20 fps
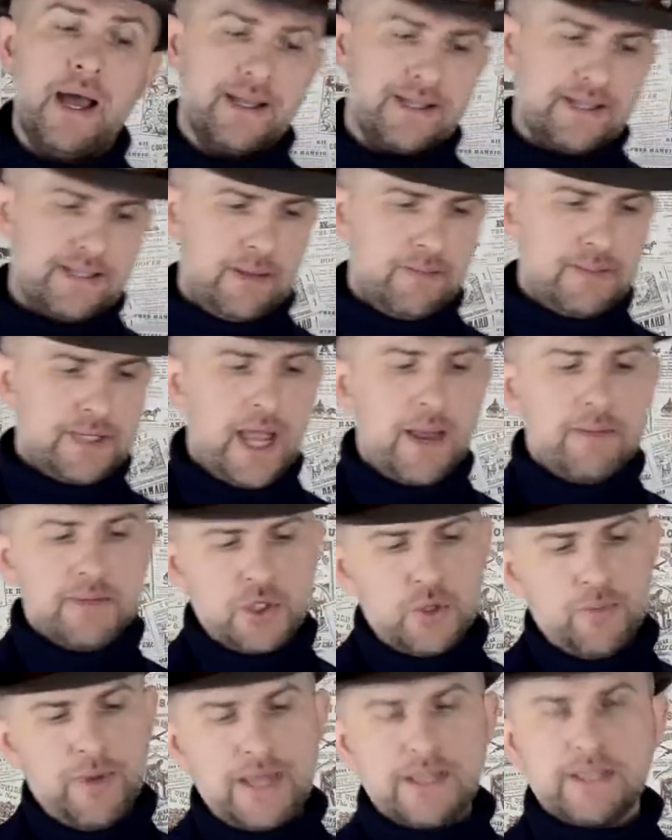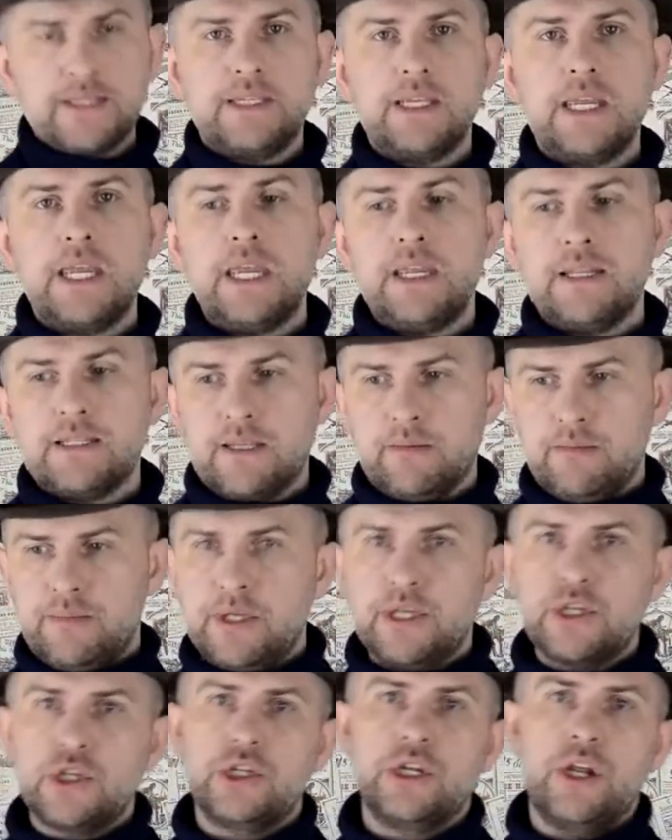Sometimes you may see in some
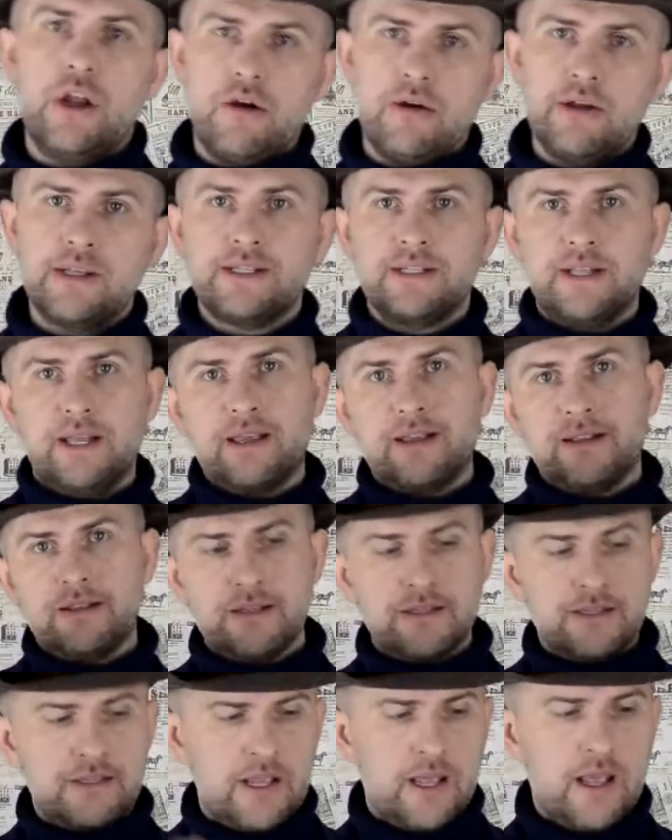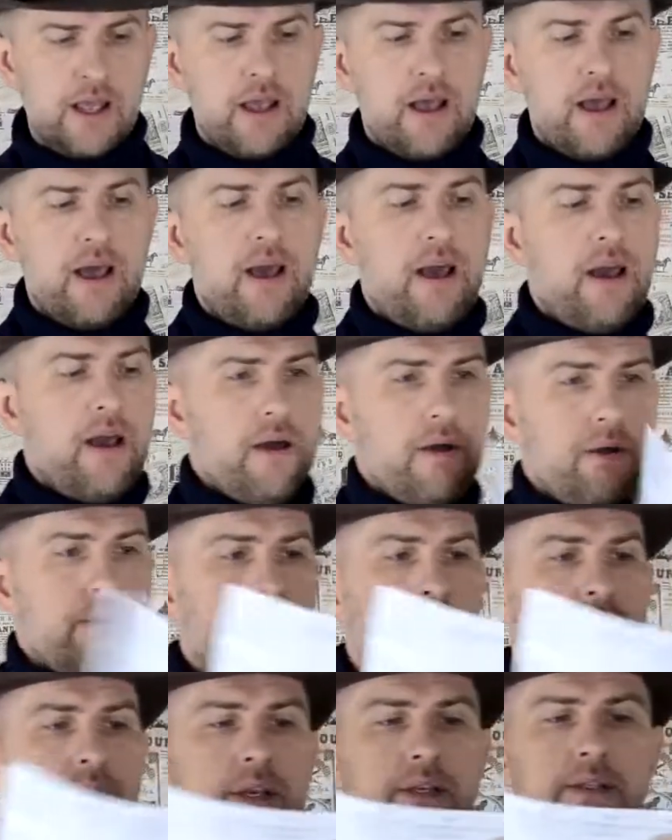dictionaries like this O,
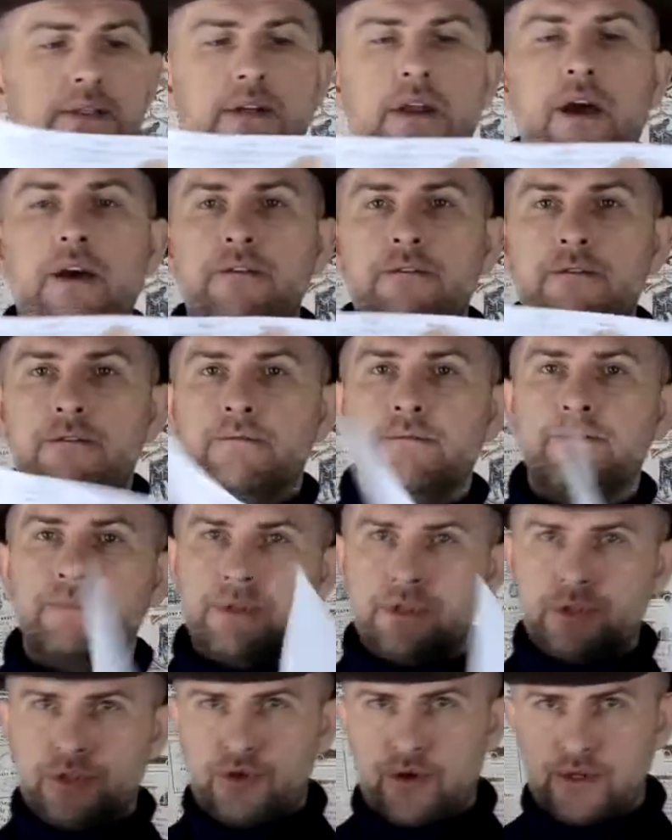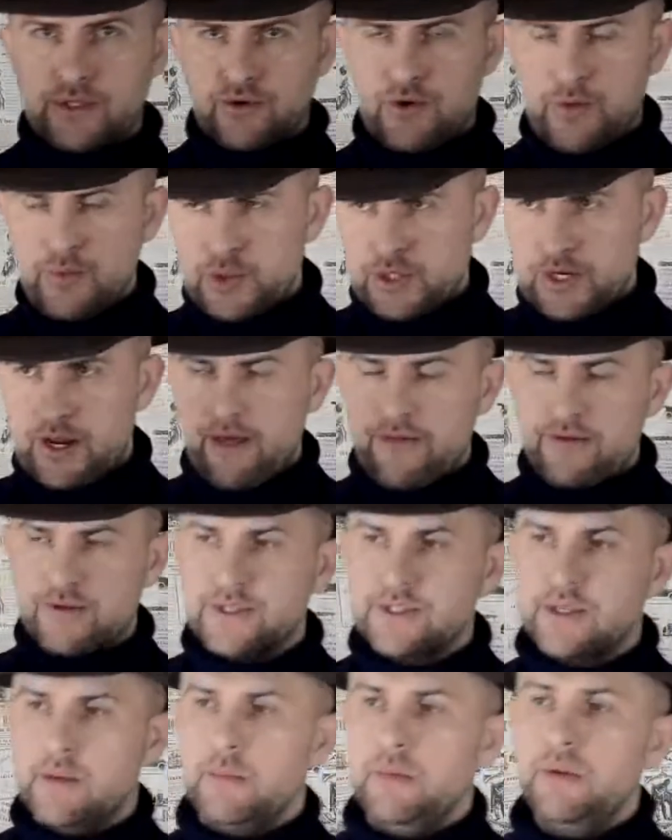yes, another transcription, another
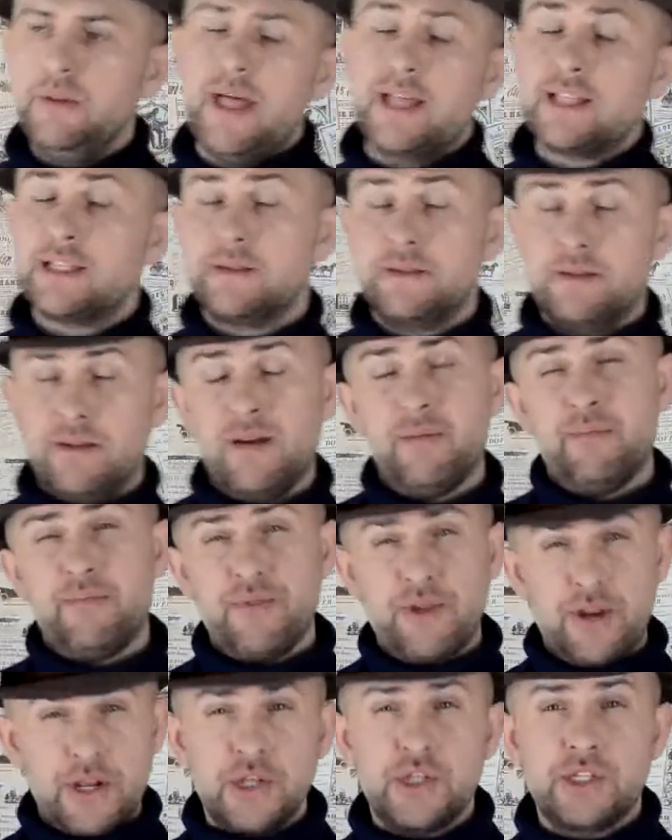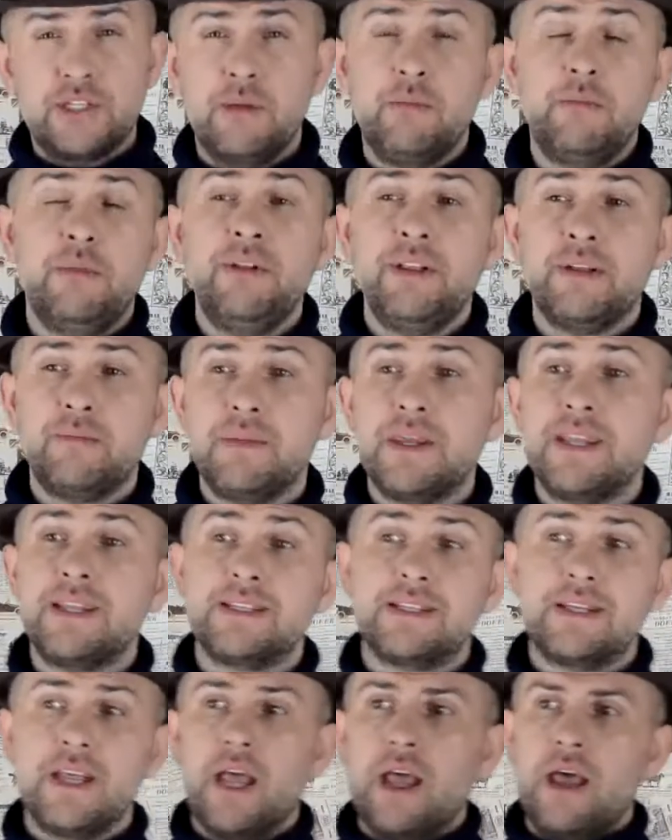symbol. That's British symbol. It
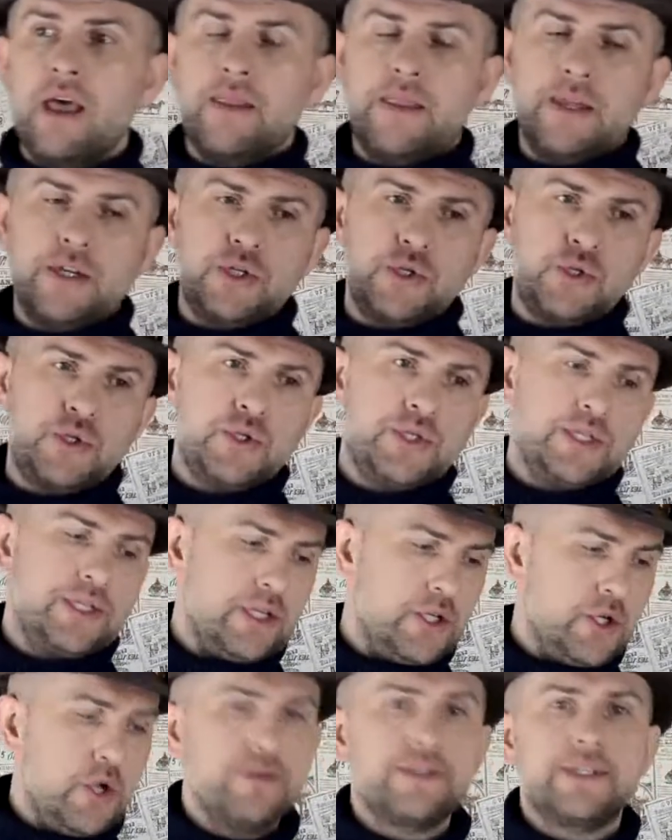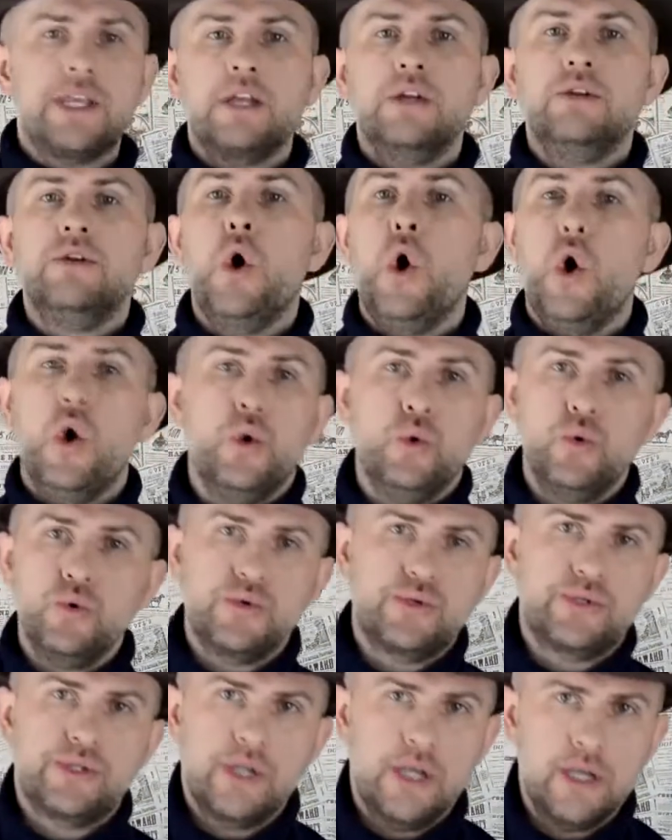means that you don't say
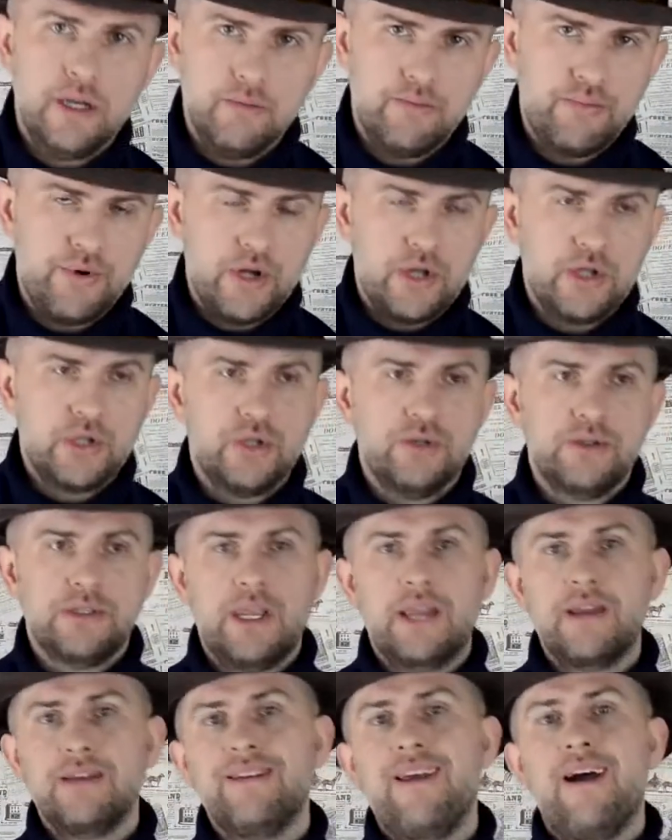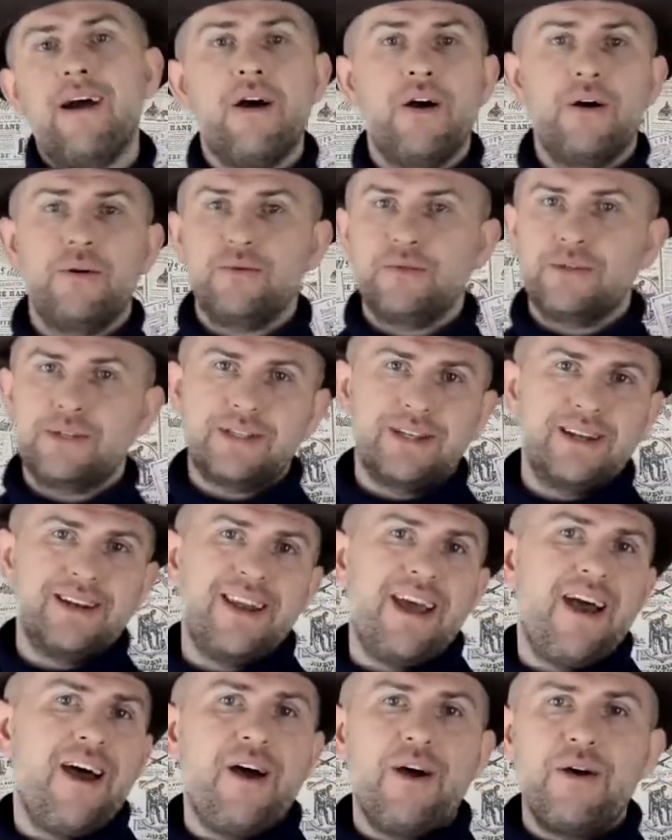nose in British, you say nose.
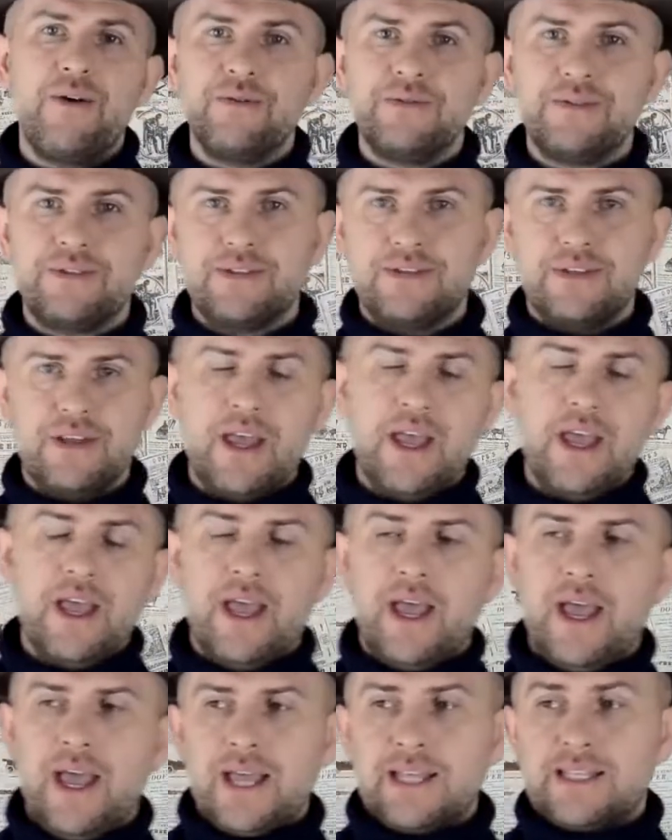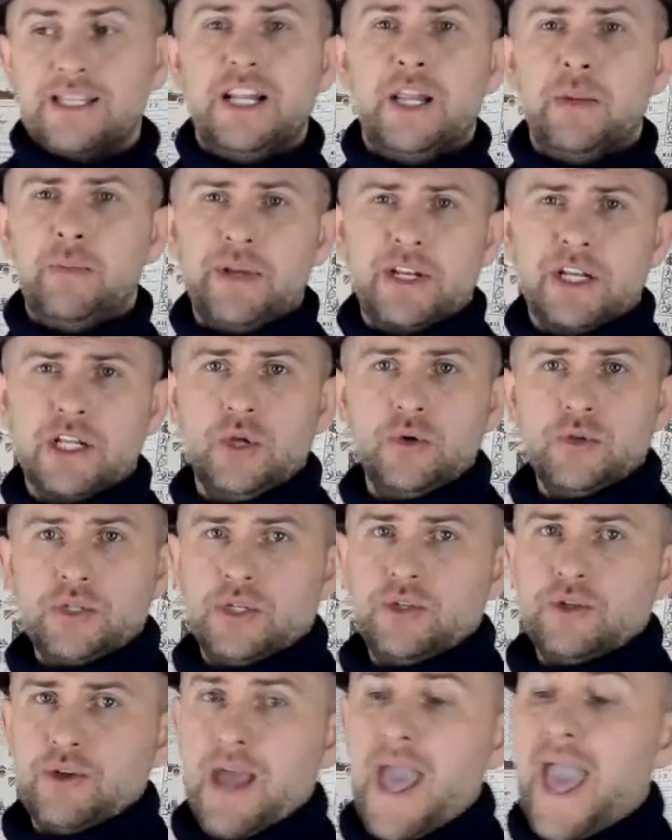It's a little bit
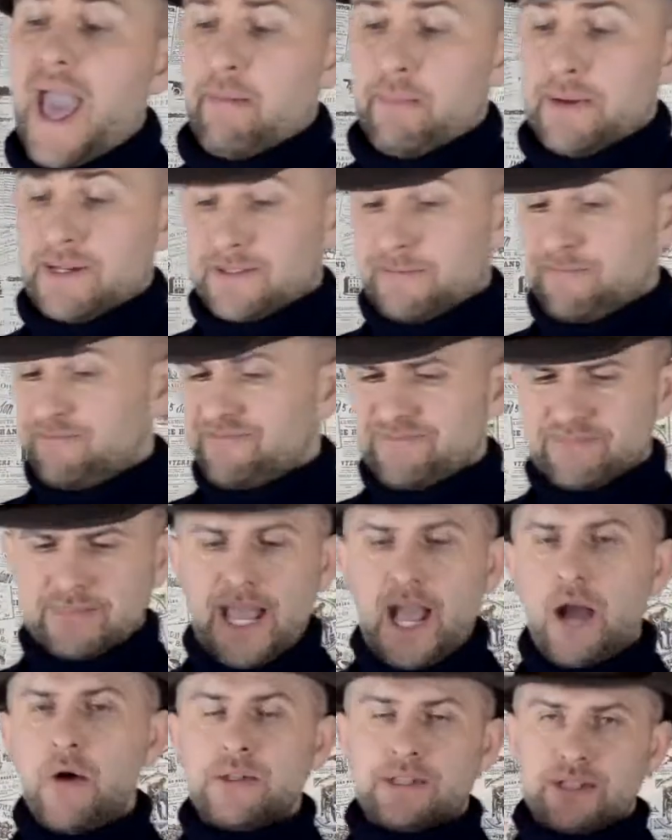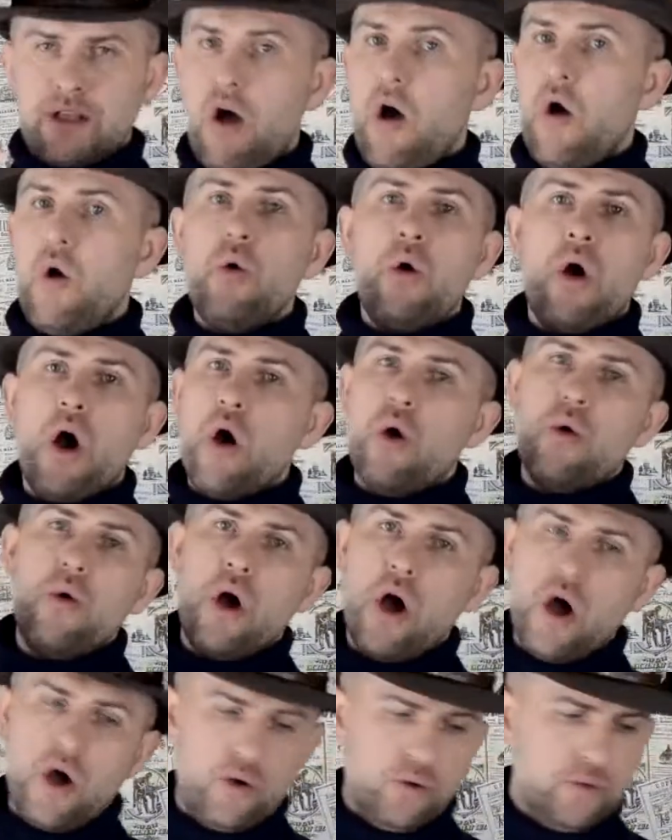closer to A, but now it's
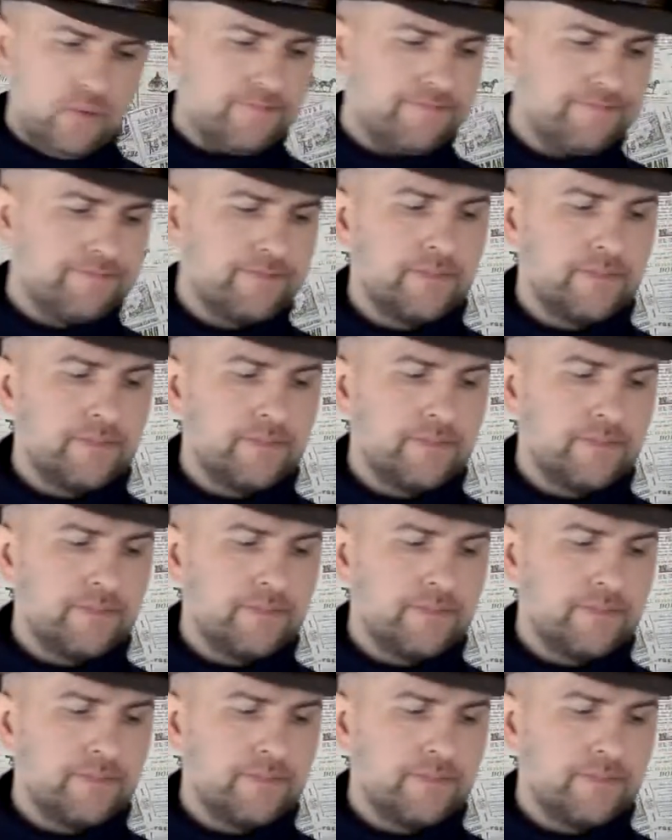O.